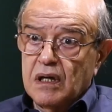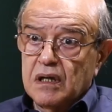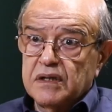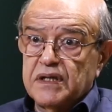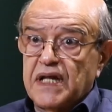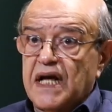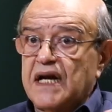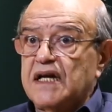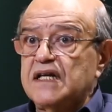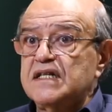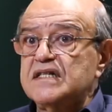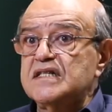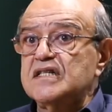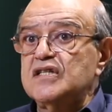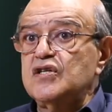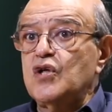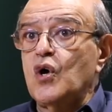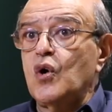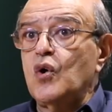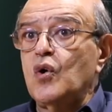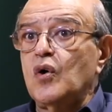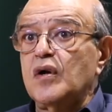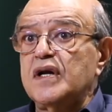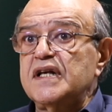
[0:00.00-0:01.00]
there is
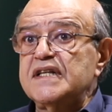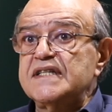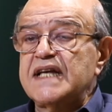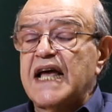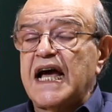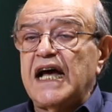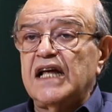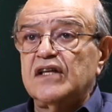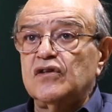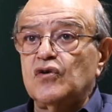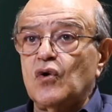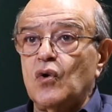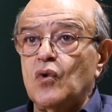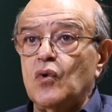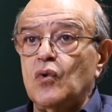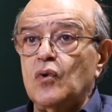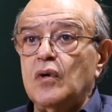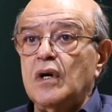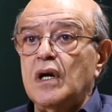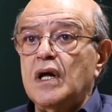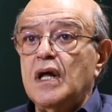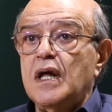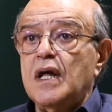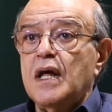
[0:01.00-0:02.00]
no risk at all.
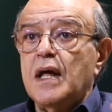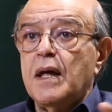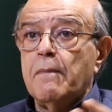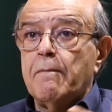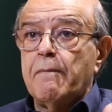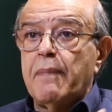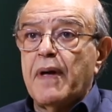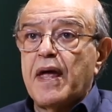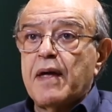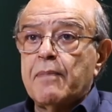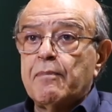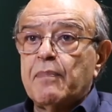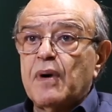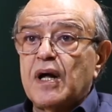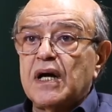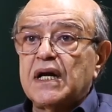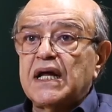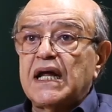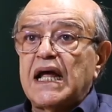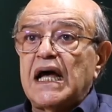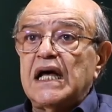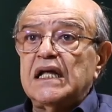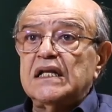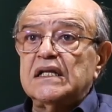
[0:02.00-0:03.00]
Paper
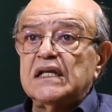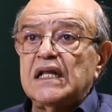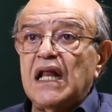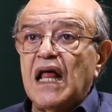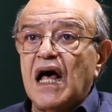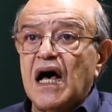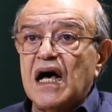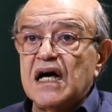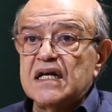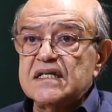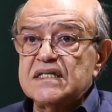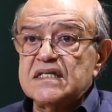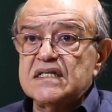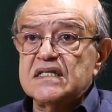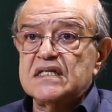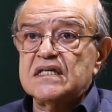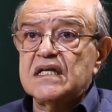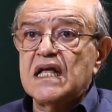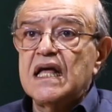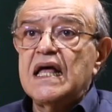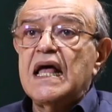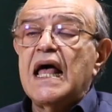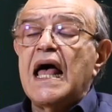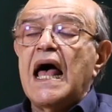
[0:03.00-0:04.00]
can last
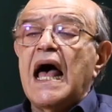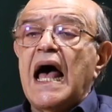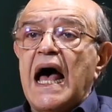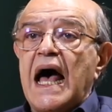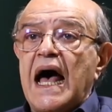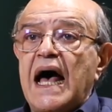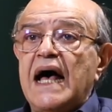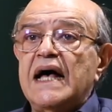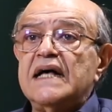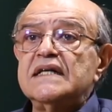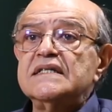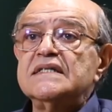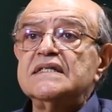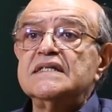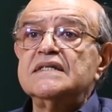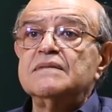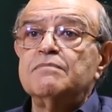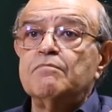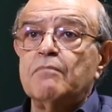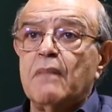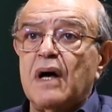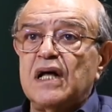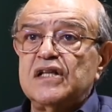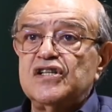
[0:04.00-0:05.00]

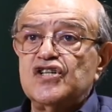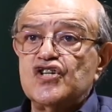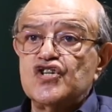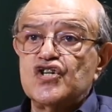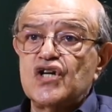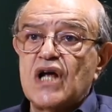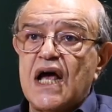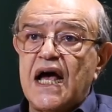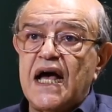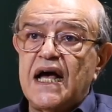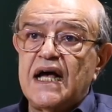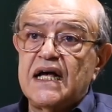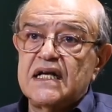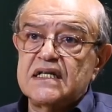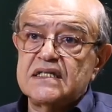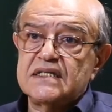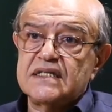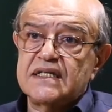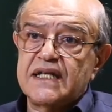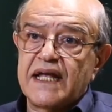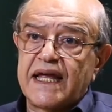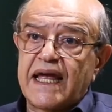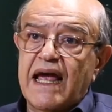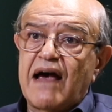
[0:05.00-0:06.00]
as much
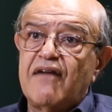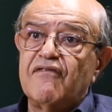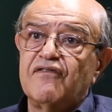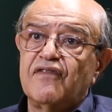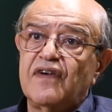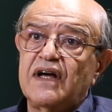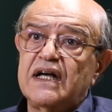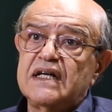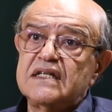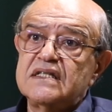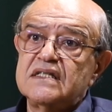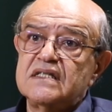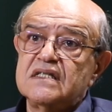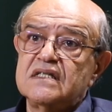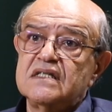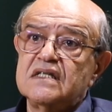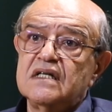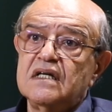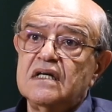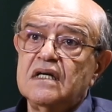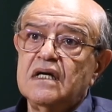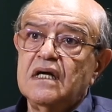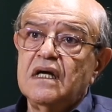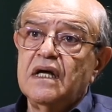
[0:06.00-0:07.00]
as the canvas
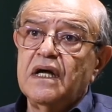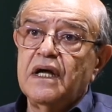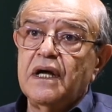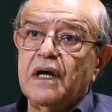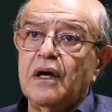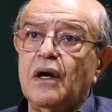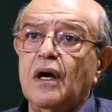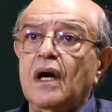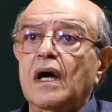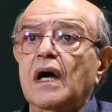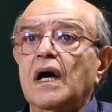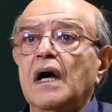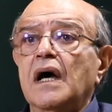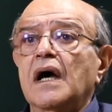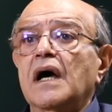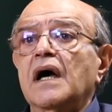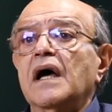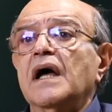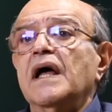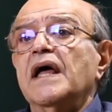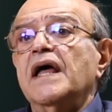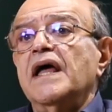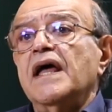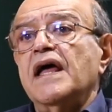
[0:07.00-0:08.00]

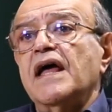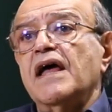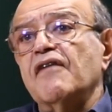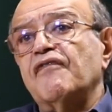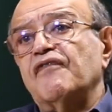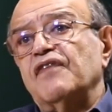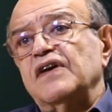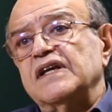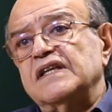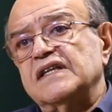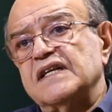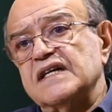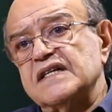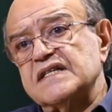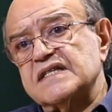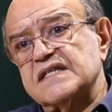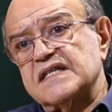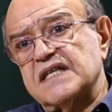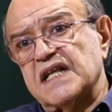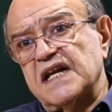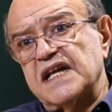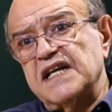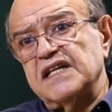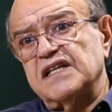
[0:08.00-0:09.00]
if it
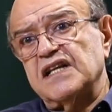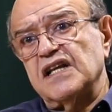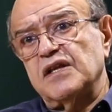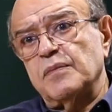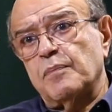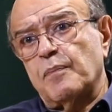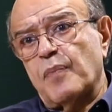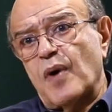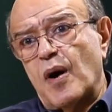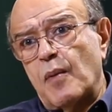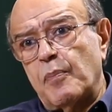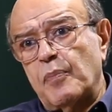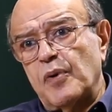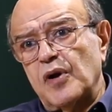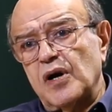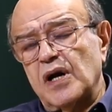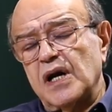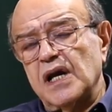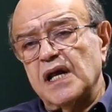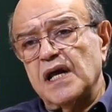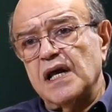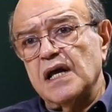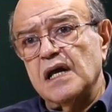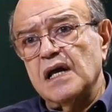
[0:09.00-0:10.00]
is treated
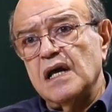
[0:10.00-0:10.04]
properly.